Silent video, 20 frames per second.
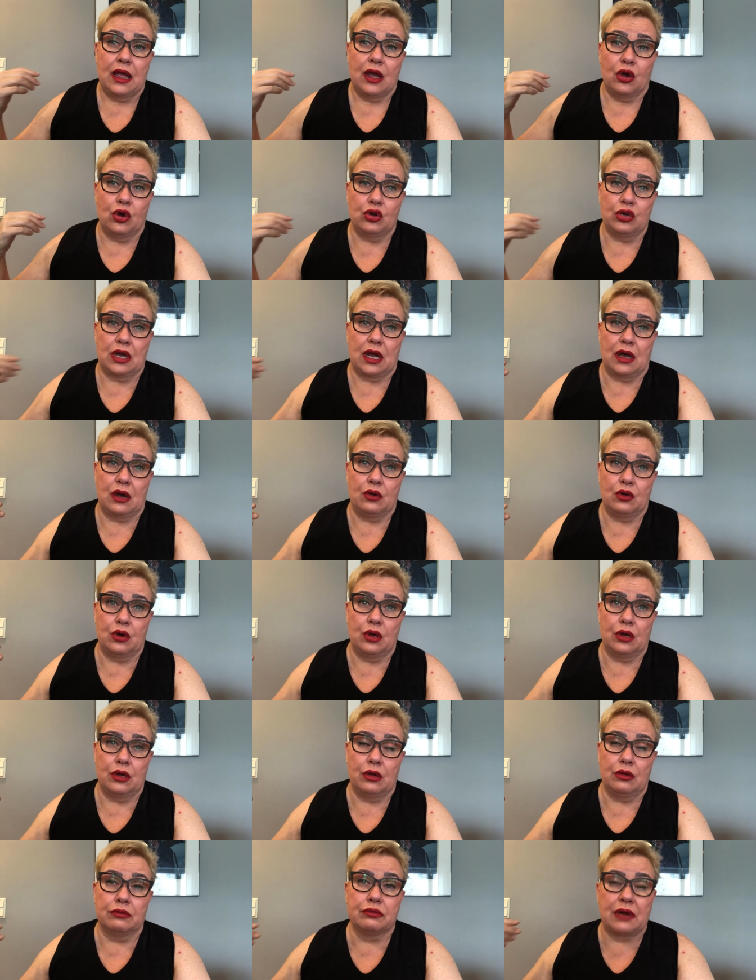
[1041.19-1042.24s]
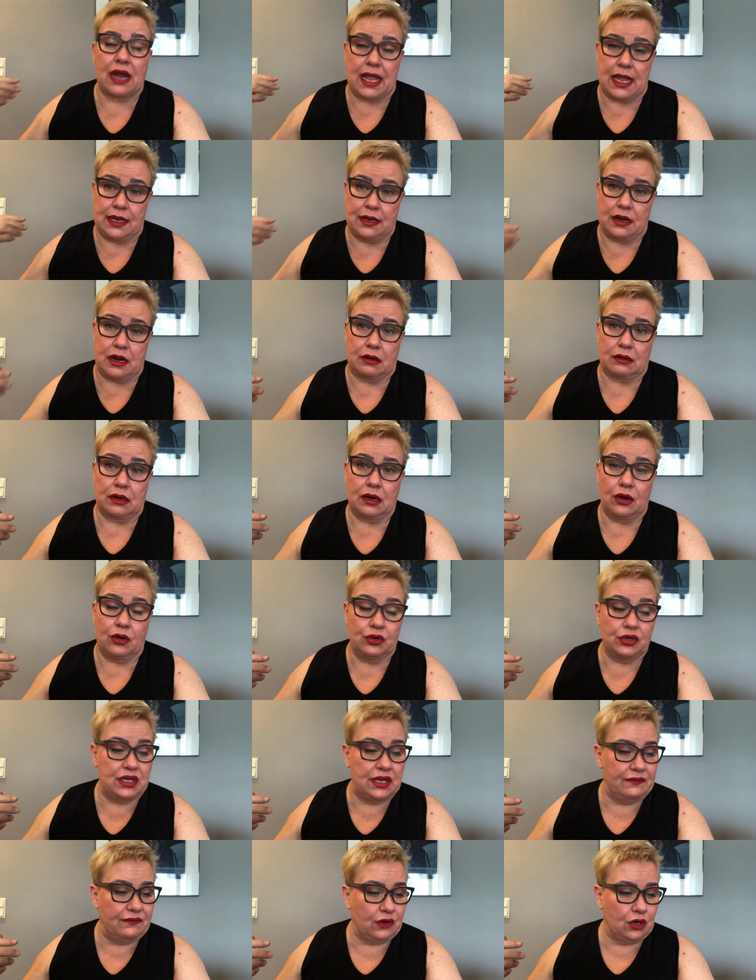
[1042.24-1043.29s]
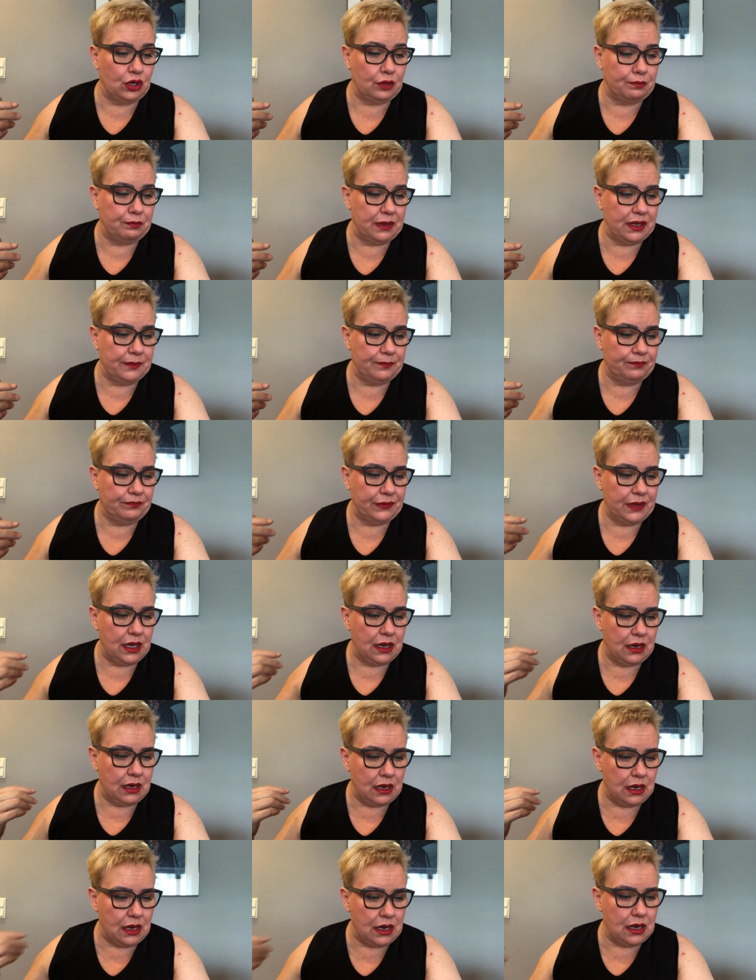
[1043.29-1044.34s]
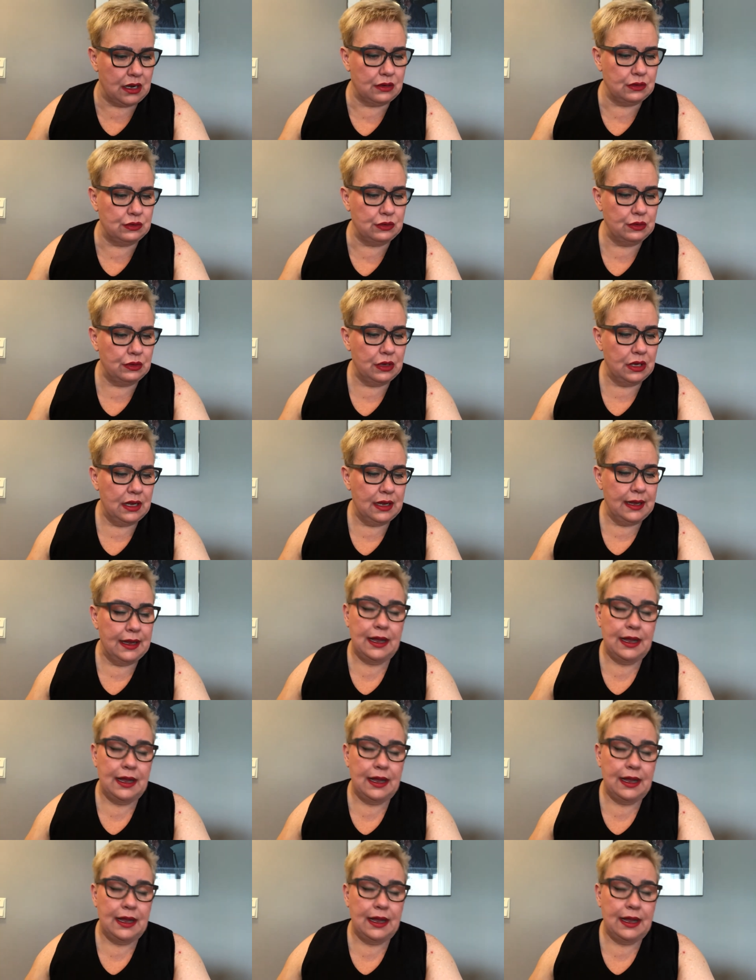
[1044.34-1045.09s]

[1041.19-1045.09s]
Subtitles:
on our radar on developing. How?